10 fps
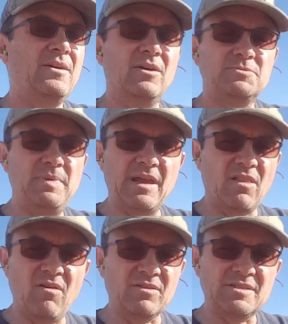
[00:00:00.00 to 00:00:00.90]
Well, it's been
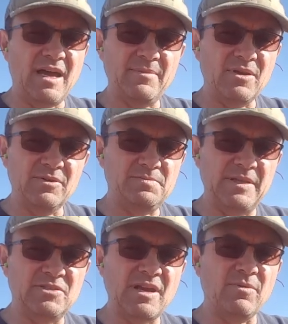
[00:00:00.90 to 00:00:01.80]
a long time ago. It's
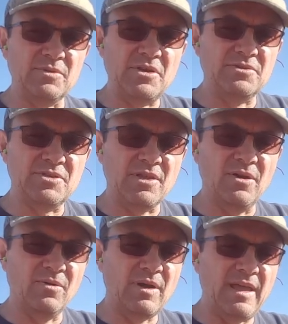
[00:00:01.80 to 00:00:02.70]
been several years
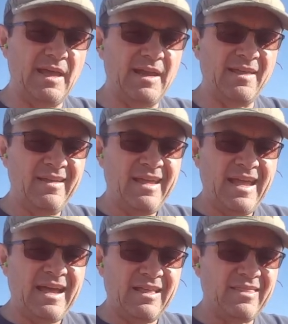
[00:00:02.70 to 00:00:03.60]
ago, and
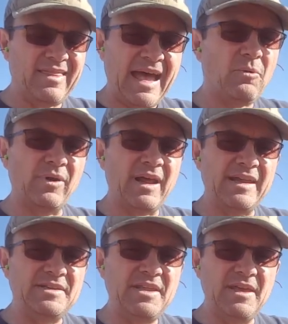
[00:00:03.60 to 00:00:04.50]
that one
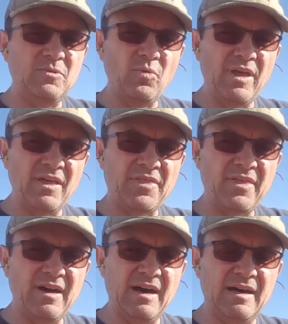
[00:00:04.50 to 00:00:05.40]
I did with